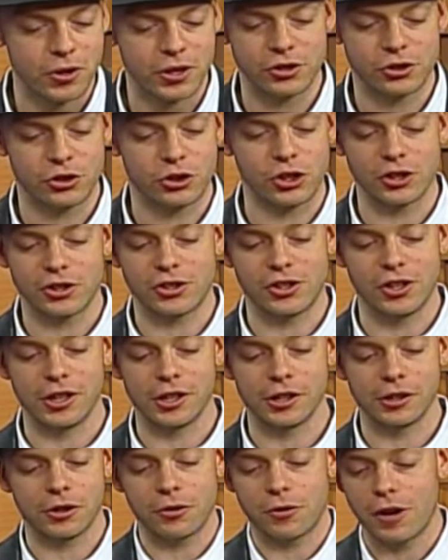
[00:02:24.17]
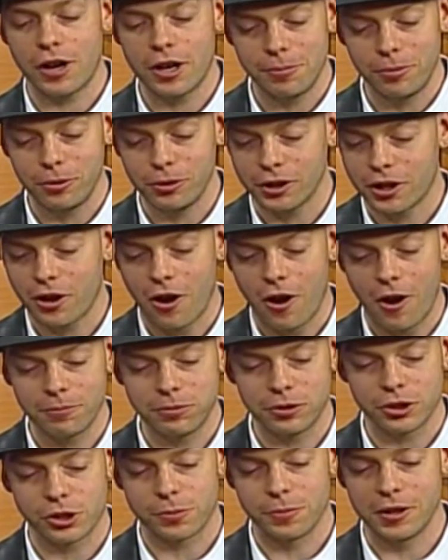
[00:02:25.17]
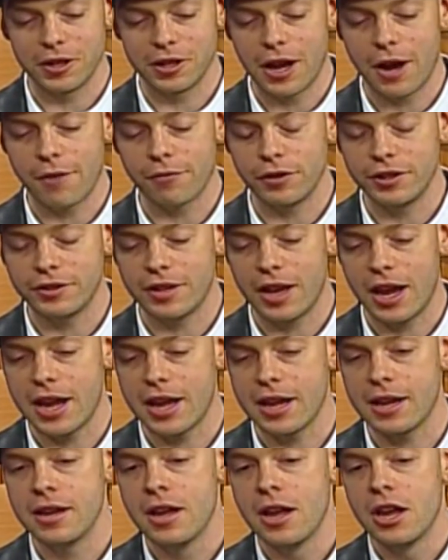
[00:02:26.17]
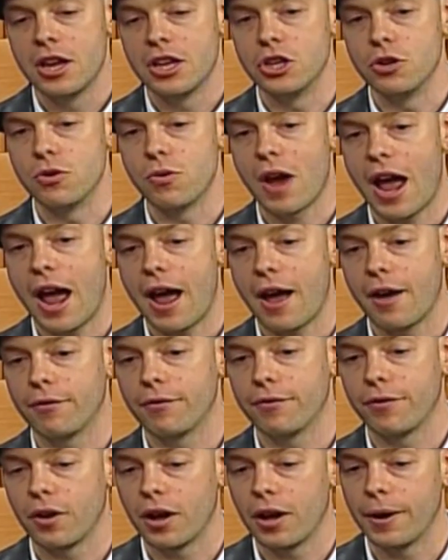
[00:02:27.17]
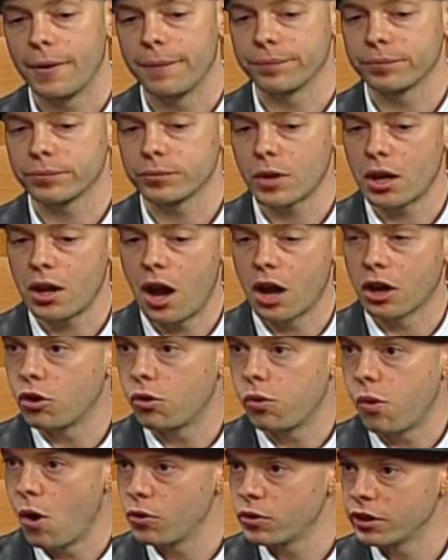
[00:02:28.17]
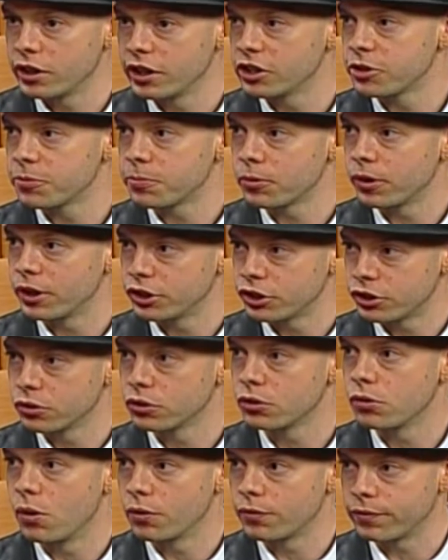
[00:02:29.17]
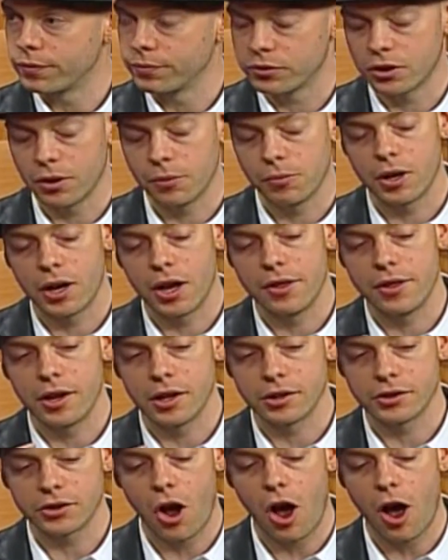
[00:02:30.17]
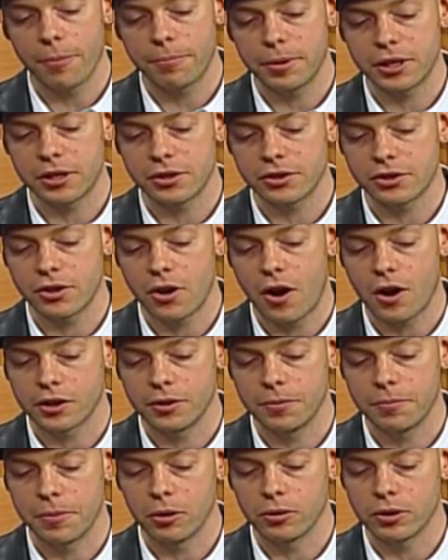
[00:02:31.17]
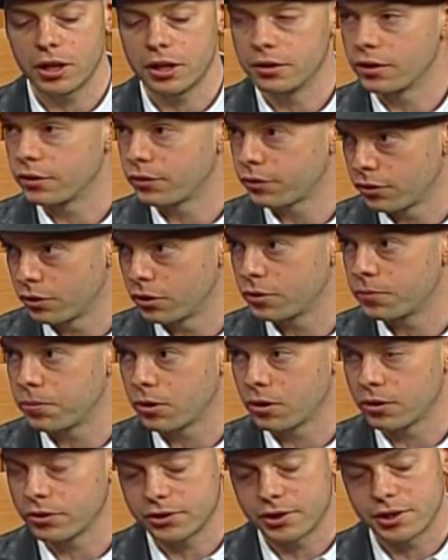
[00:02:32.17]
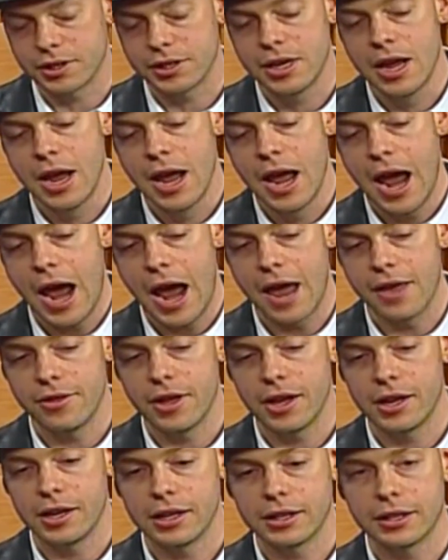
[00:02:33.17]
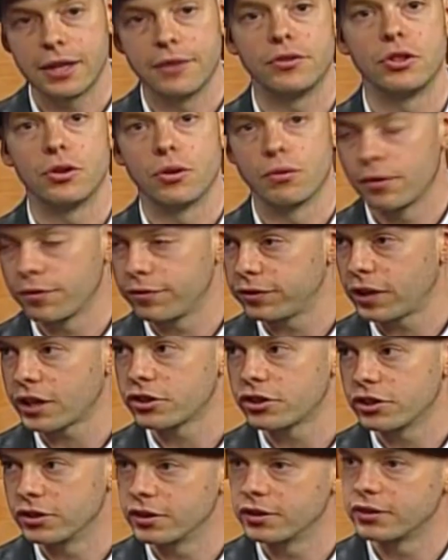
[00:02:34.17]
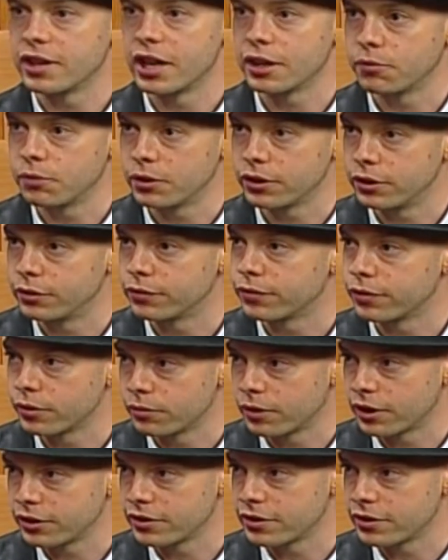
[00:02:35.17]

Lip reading: book is just an incredible accomplishment, and every day you have a quote, an inspirational quote from someone, and then a topic is talked about in the third person, and then it gives you a reflection to take with you for the